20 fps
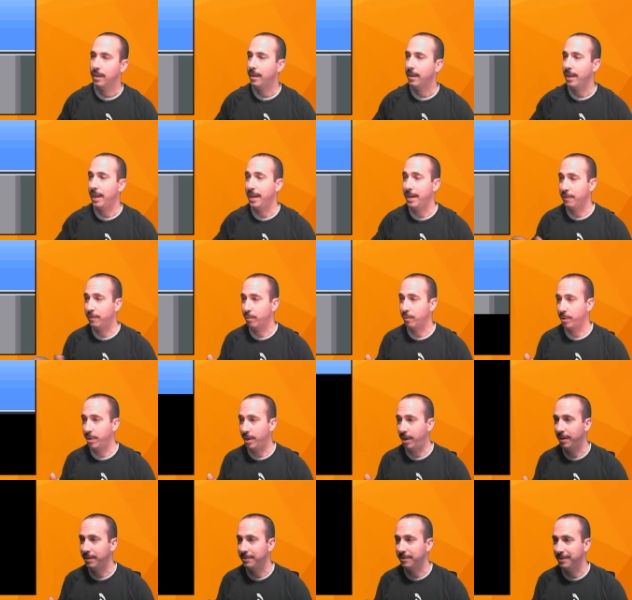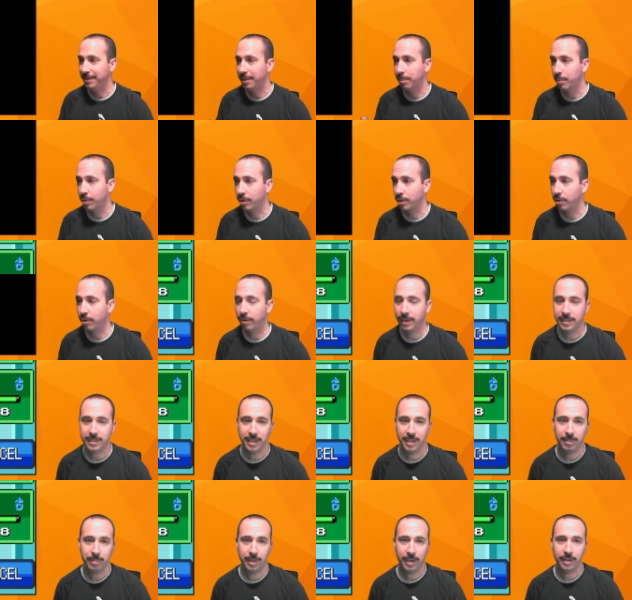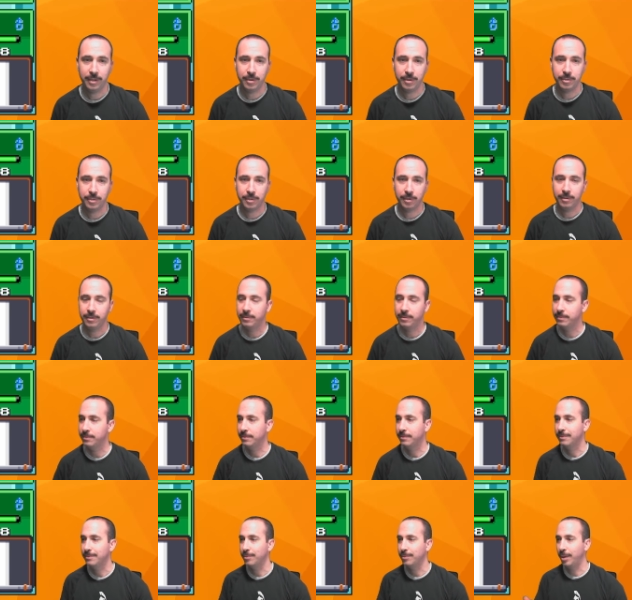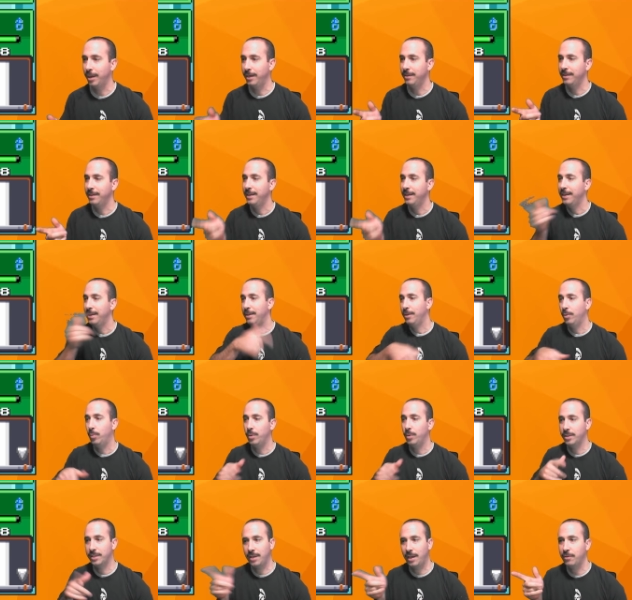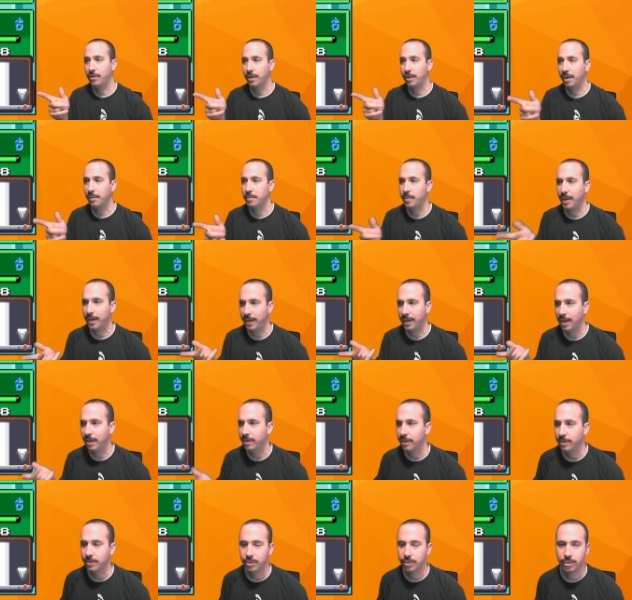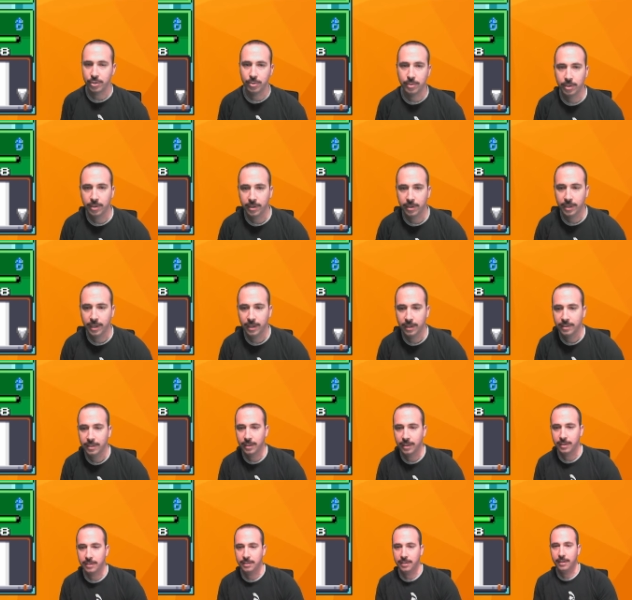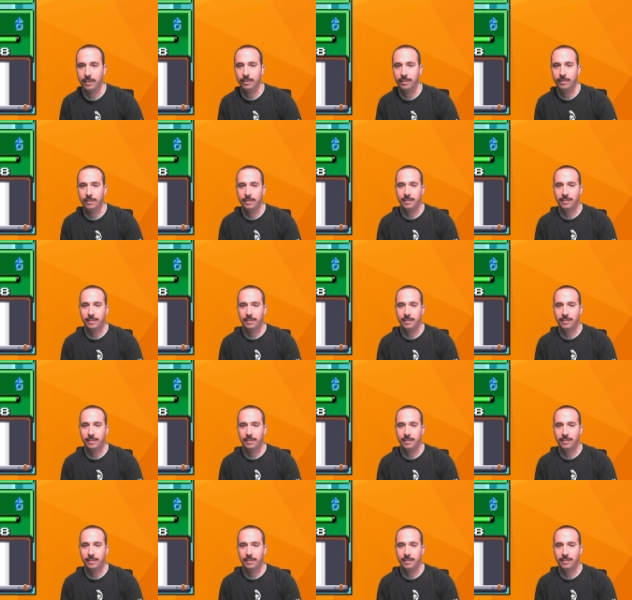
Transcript: And if we're not, Murkrow gets hit by a U-turn, right? When Scyther comes back out, it can just U-turn again and take us out.